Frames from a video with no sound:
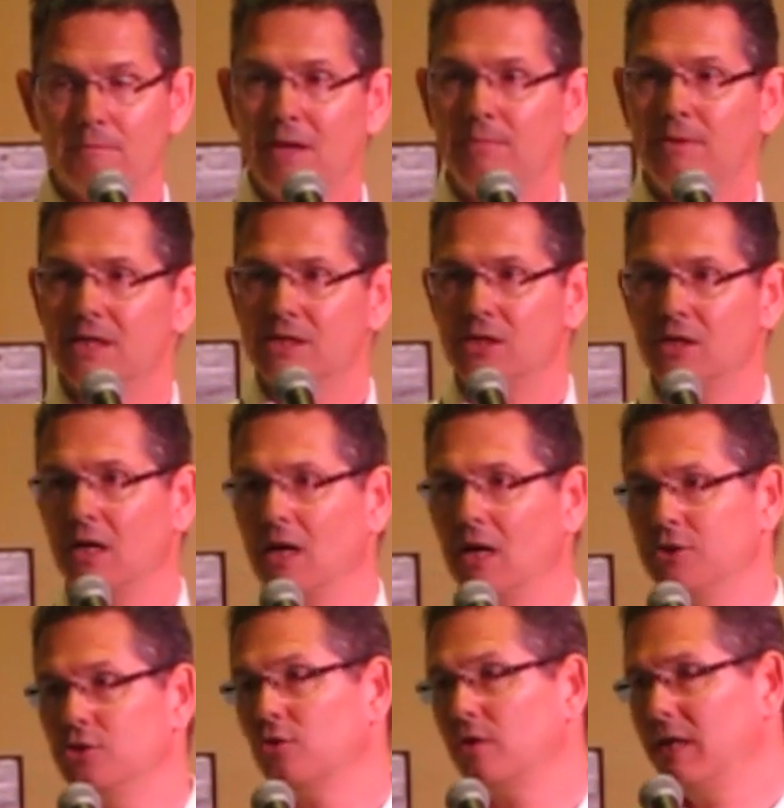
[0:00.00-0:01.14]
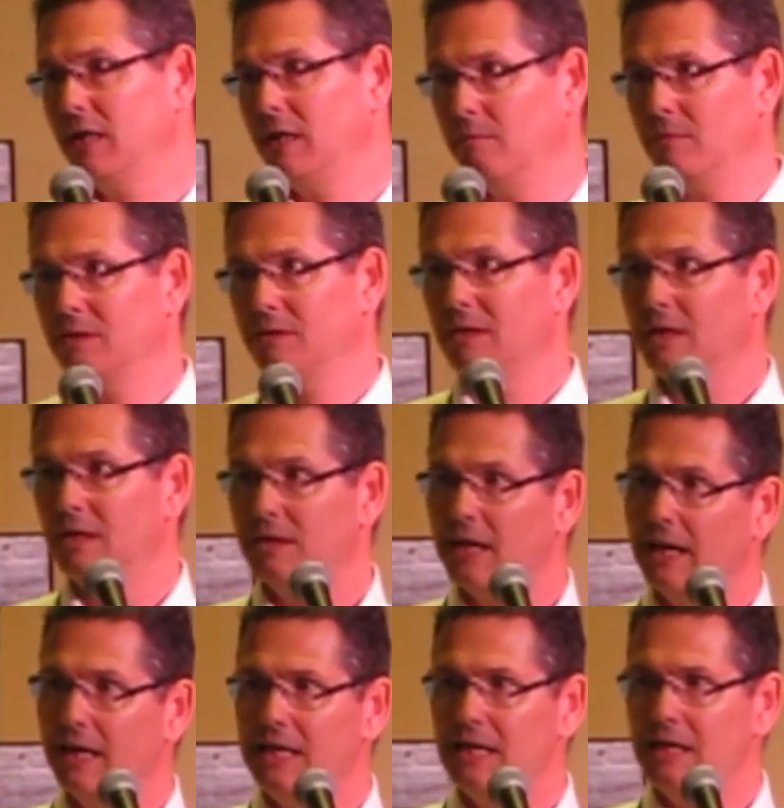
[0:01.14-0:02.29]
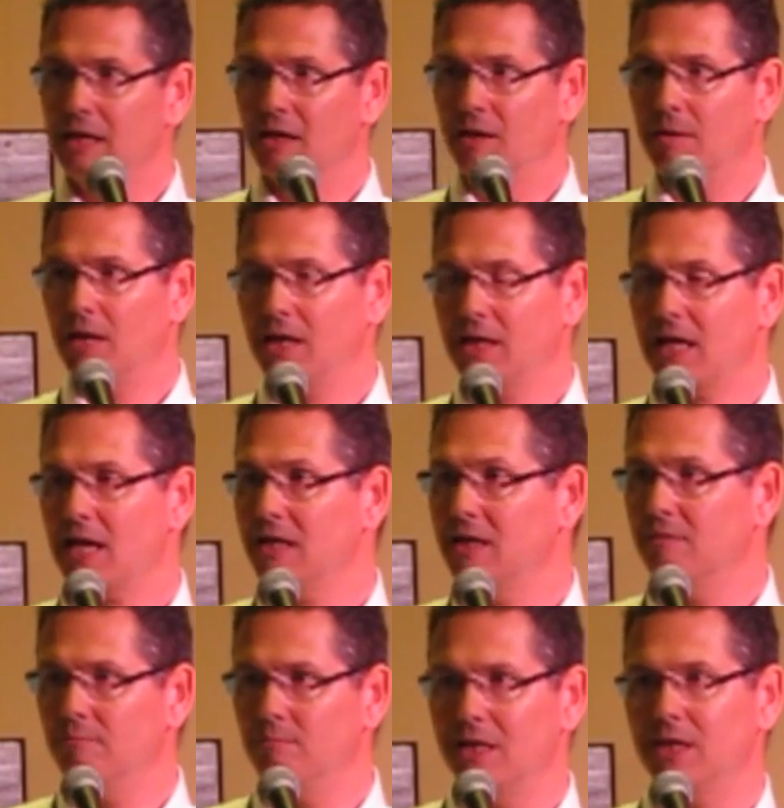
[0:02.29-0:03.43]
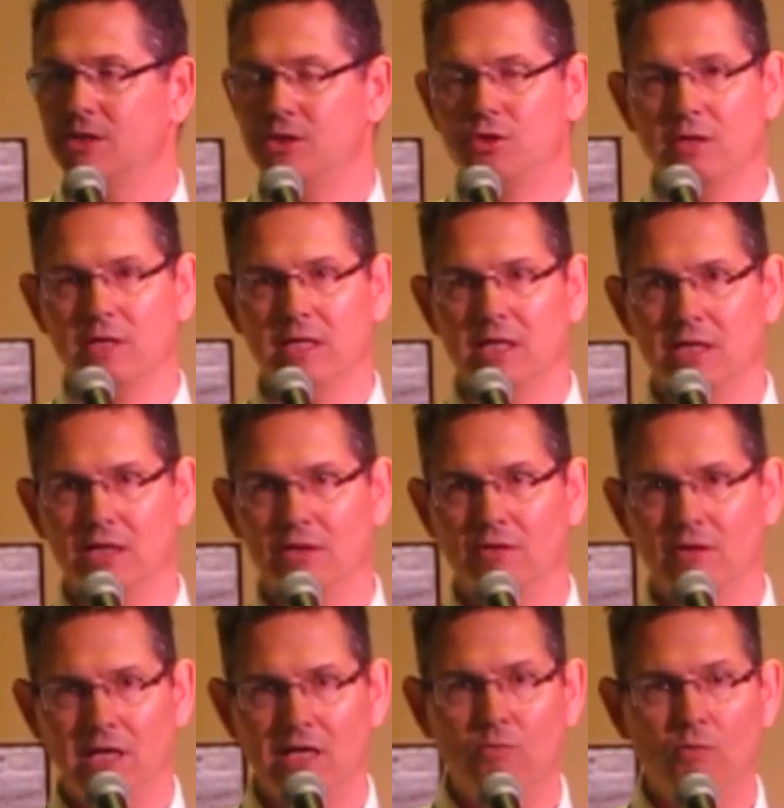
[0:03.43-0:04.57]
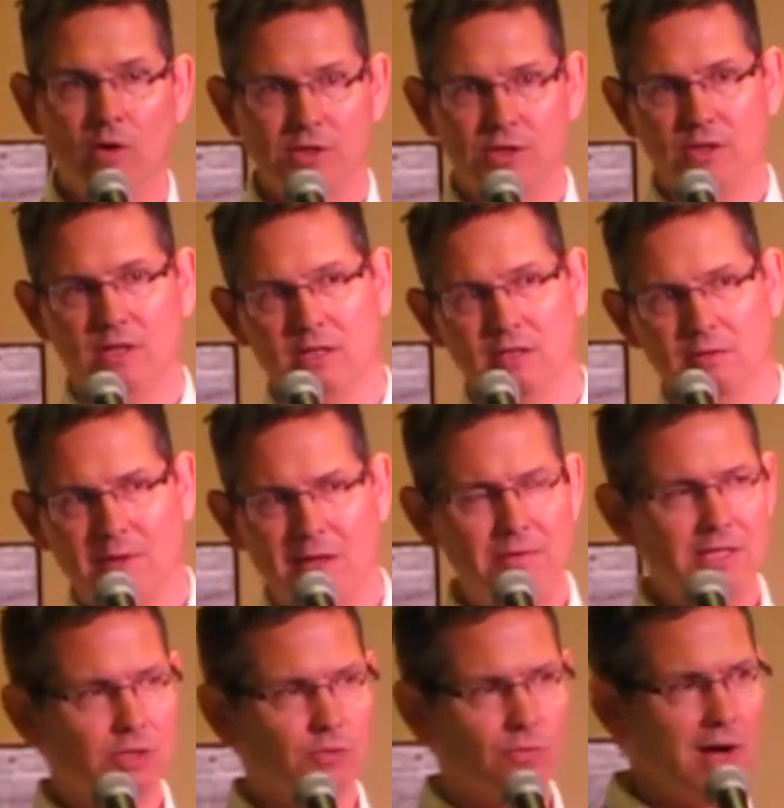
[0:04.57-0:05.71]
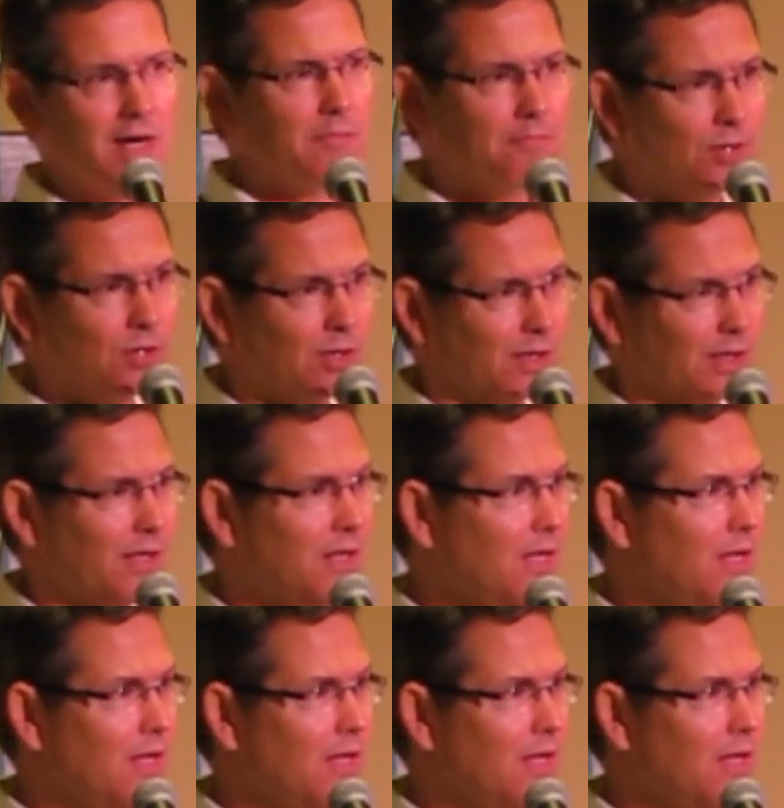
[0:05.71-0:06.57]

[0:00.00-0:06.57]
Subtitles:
Maybe it's a dream that a kind of ministry that he wants you to do. Maybe it's write a book.